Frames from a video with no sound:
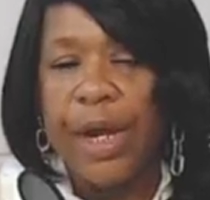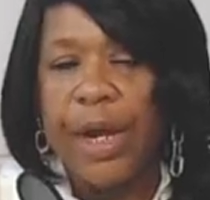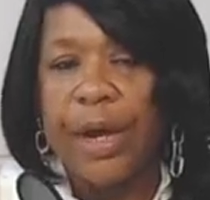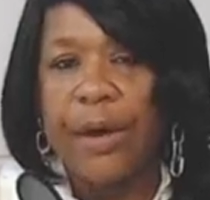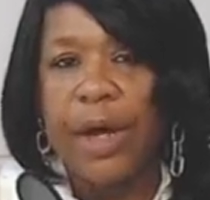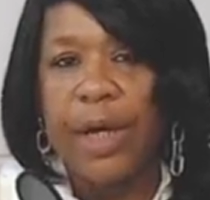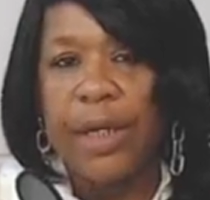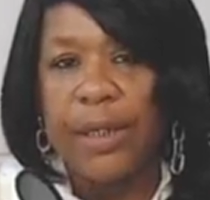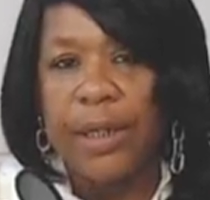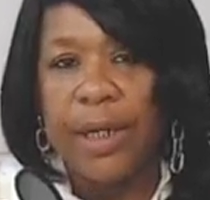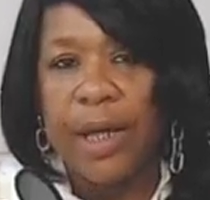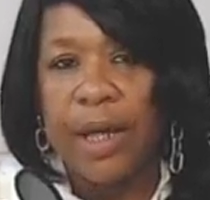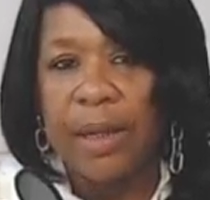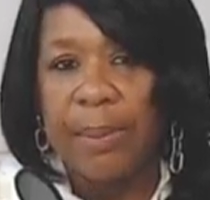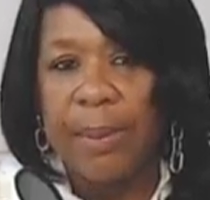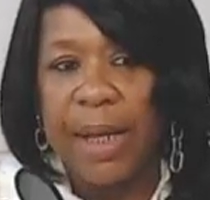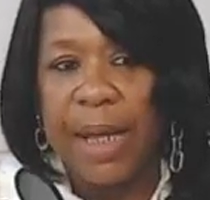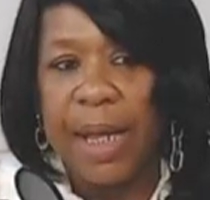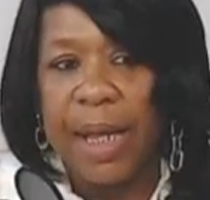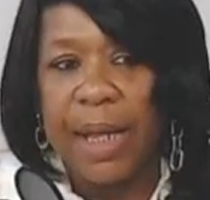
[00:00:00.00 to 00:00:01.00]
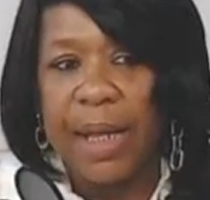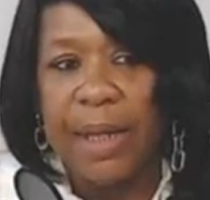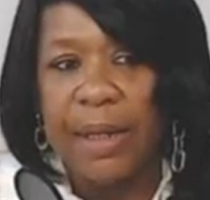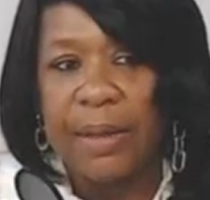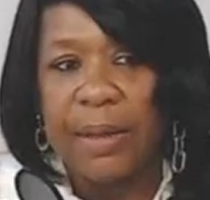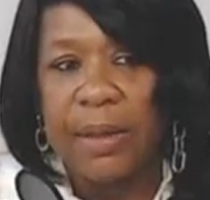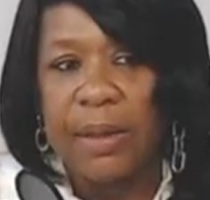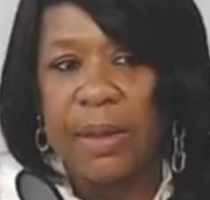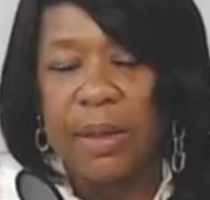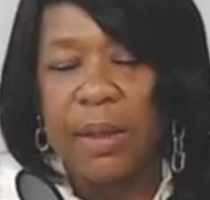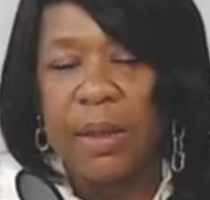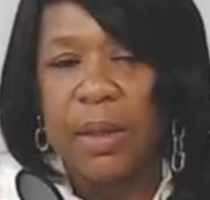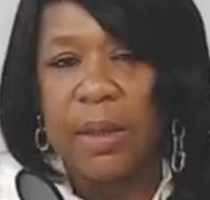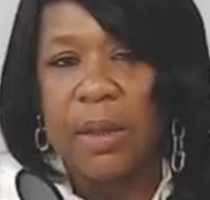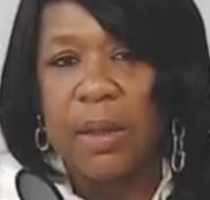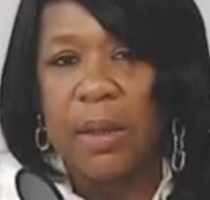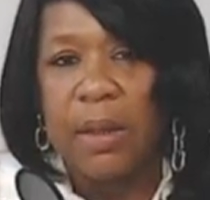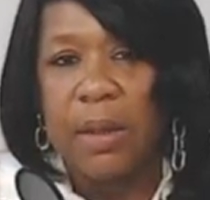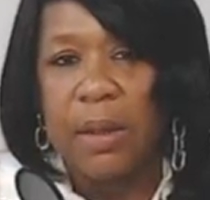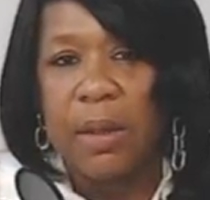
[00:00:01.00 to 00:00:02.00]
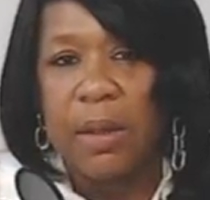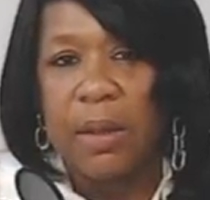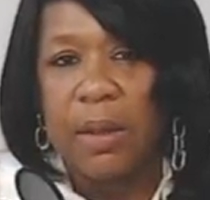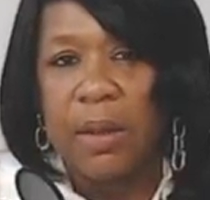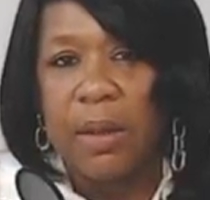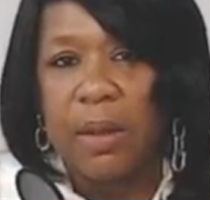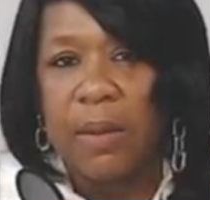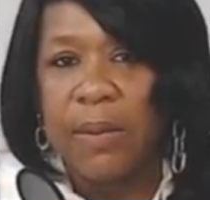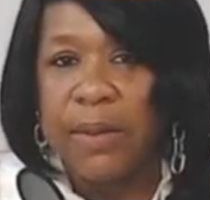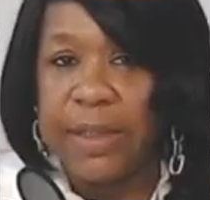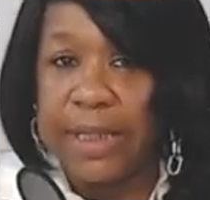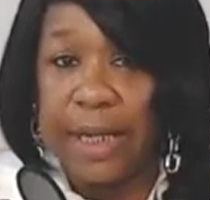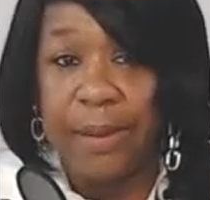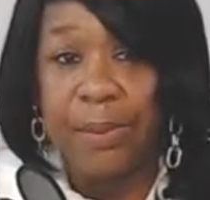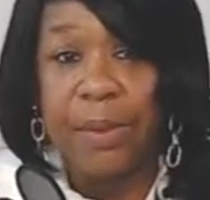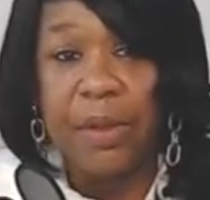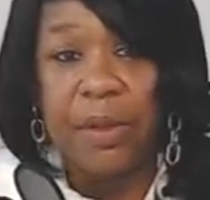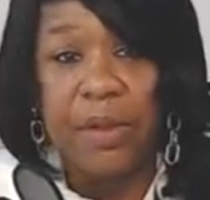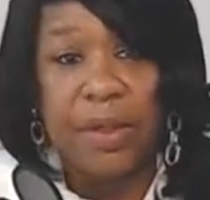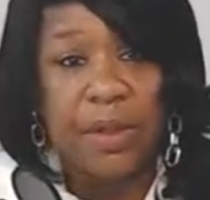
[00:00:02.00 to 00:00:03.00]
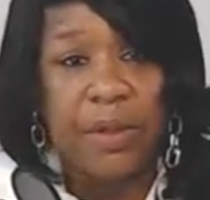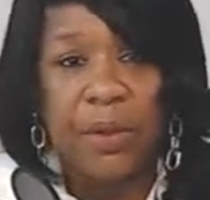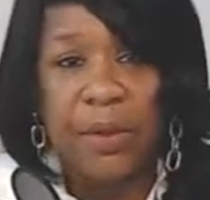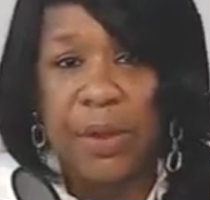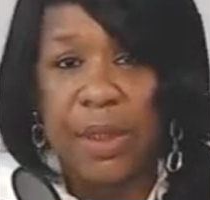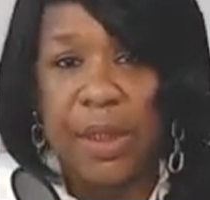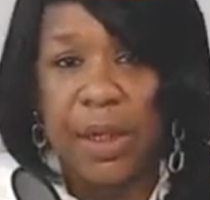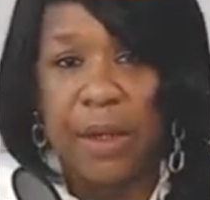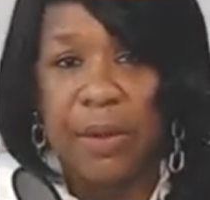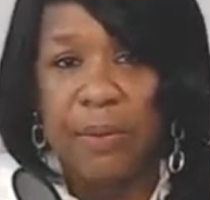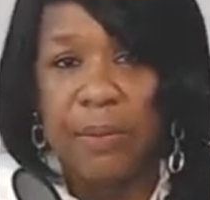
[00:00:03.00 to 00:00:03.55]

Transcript: a young man was at a music studio,